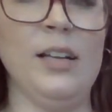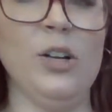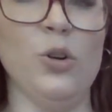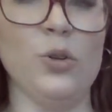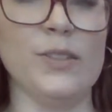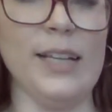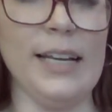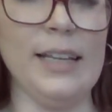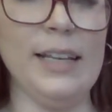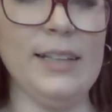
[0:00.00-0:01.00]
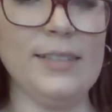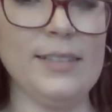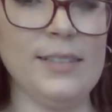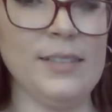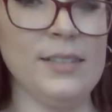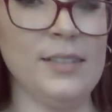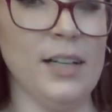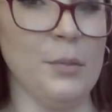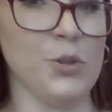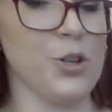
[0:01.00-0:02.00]
It looks like this.
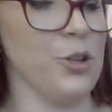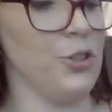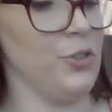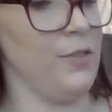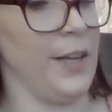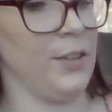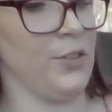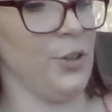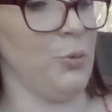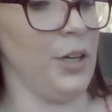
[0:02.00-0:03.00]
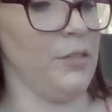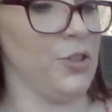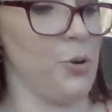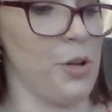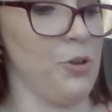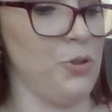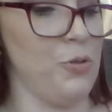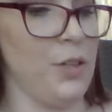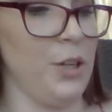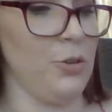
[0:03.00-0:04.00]
I'm sure there's a fancier way of showing you two
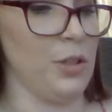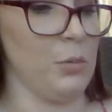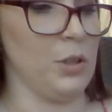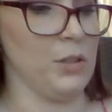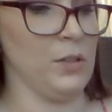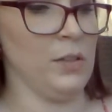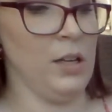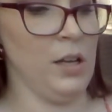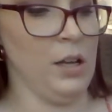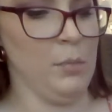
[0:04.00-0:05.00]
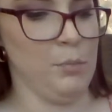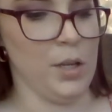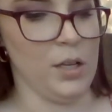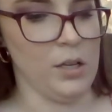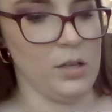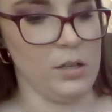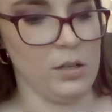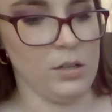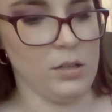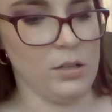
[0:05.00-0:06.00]
videos at once,
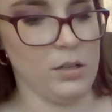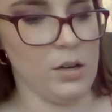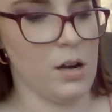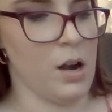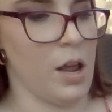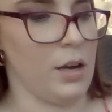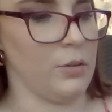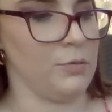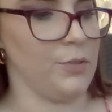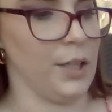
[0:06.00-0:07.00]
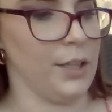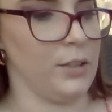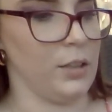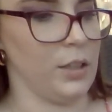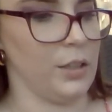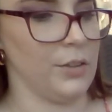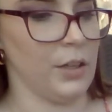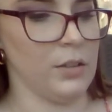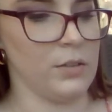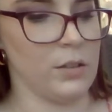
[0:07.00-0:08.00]
but I don't feel like looking into
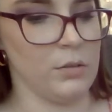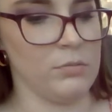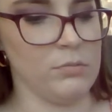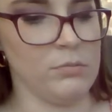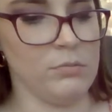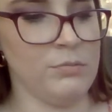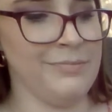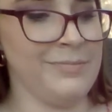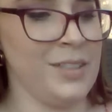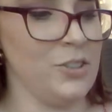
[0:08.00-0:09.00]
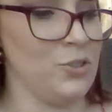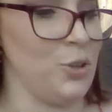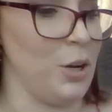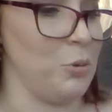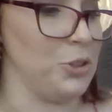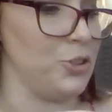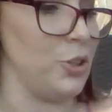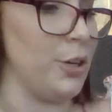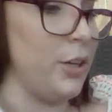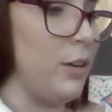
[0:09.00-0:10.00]
that. So now we're
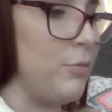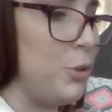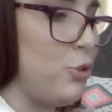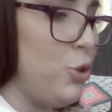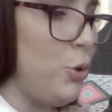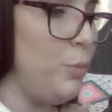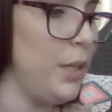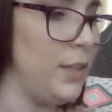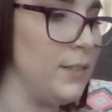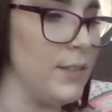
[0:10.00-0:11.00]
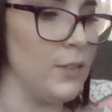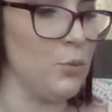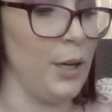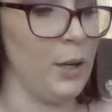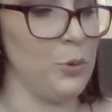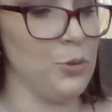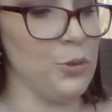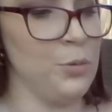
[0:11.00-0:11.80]
starting off with two beans this round.